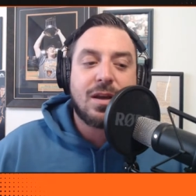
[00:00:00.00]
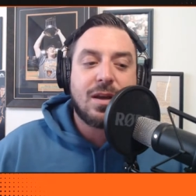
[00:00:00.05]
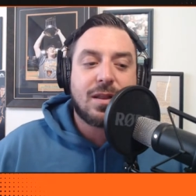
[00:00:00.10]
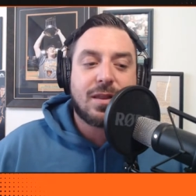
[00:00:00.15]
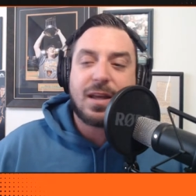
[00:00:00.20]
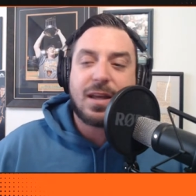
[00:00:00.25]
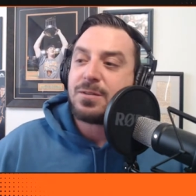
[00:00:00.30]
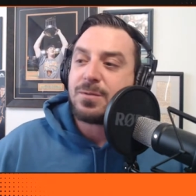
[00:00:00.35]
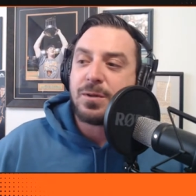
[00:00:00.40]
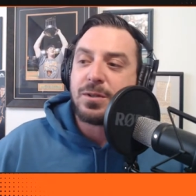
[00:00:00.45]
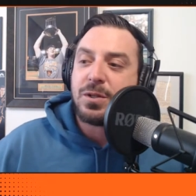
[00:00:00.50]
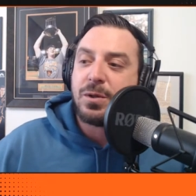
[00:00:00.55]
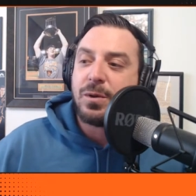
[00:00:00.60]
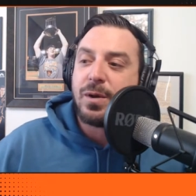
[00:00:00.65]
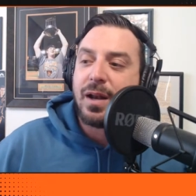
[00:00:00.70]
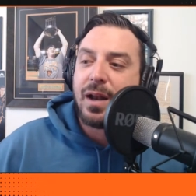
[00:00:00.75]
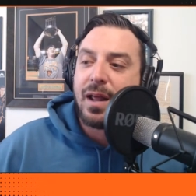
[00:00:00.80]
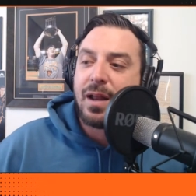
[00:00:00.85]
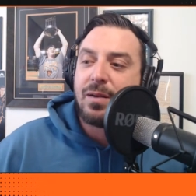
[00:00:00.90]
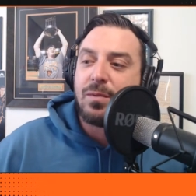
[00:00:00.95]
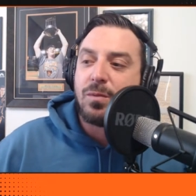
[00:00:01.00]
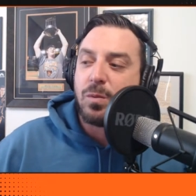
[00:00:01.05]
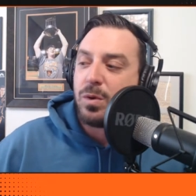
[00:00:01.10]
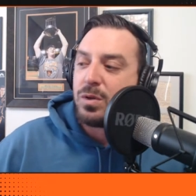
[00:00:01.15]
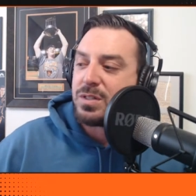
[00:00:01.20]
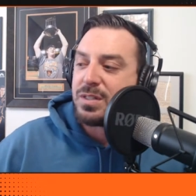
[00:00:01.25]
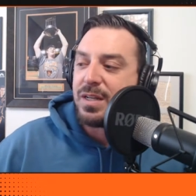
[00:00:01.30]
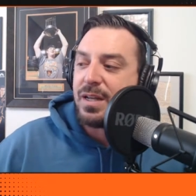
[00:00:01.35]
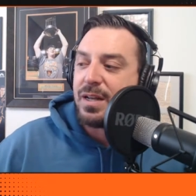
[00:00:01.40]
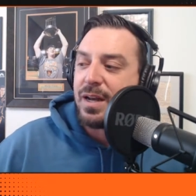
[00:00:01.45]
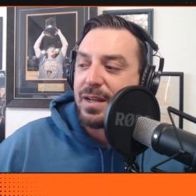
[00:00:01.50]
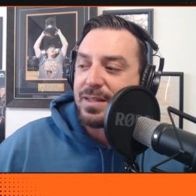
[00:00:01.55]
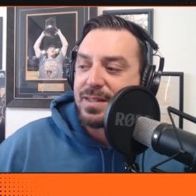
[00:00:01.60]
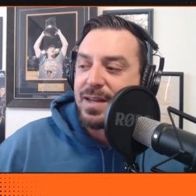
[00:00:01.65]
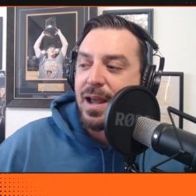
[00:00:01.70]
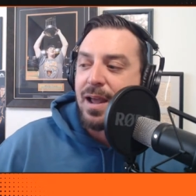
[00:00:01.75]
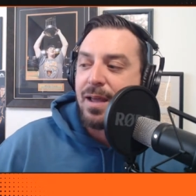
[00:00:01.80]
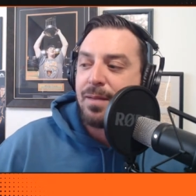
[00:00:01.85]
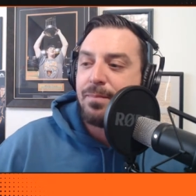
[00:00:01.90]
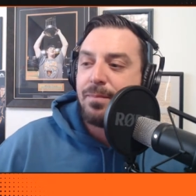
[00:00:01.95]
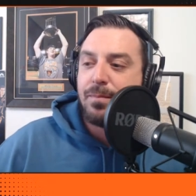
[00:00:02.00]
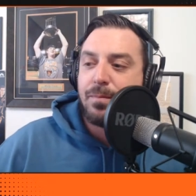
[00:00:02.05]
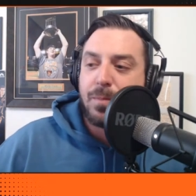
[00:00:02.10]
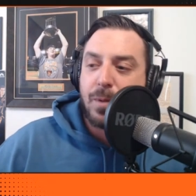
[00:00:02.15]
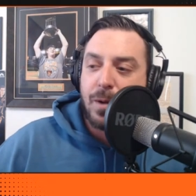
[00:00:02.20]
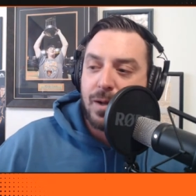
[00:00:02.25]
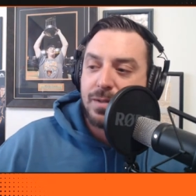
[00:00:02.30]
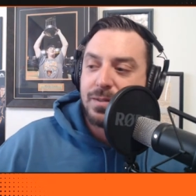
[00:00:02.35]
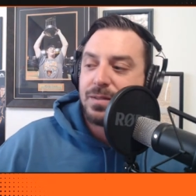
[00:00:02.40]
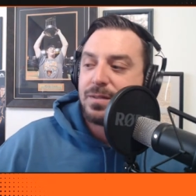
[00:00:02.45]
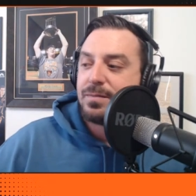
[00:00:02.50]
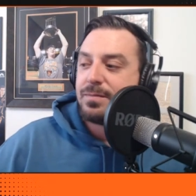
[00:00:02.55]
Thanks for tuning in. We'll see you next time. Peace.